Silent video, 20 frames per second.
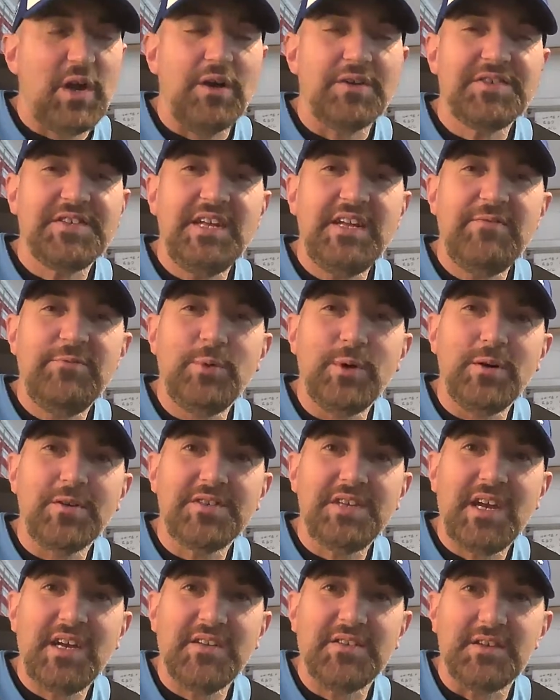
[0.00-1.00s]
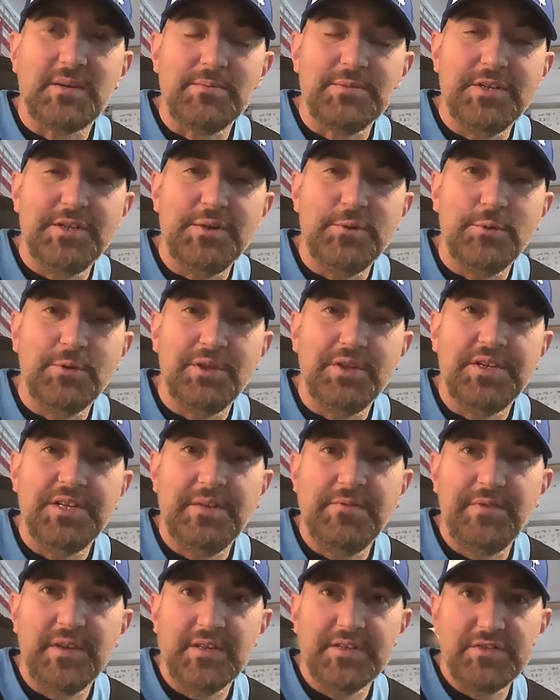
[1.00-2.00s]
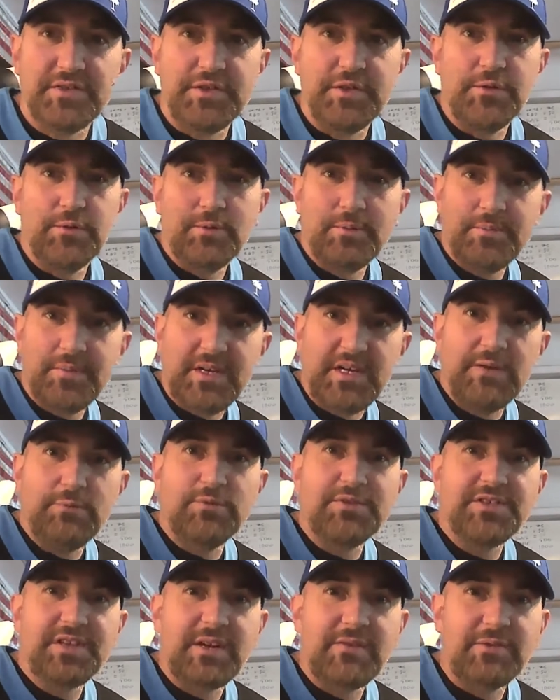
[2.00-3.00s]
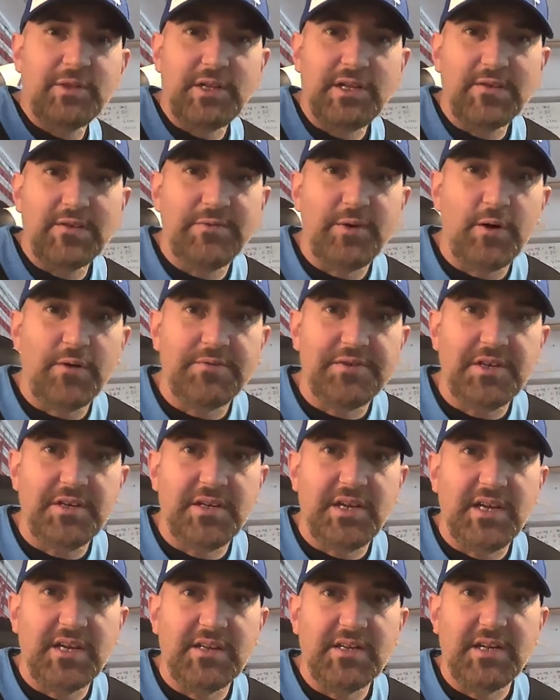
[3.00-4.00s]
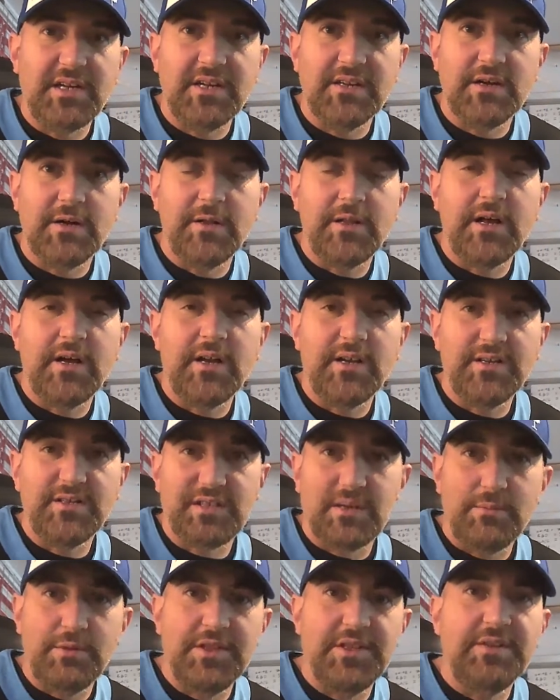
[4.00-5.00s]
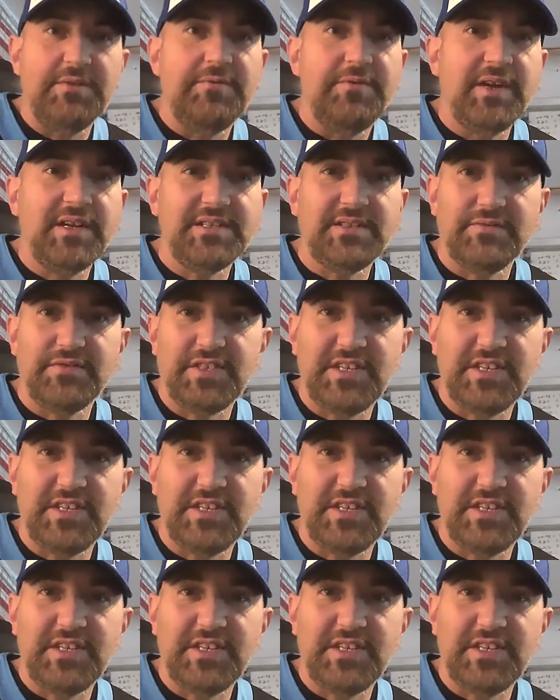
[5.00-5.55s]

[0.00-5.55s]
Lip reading: now, Steve Wilkes had something to do with the defense too. He was heavily involved in a lot in some of the defensive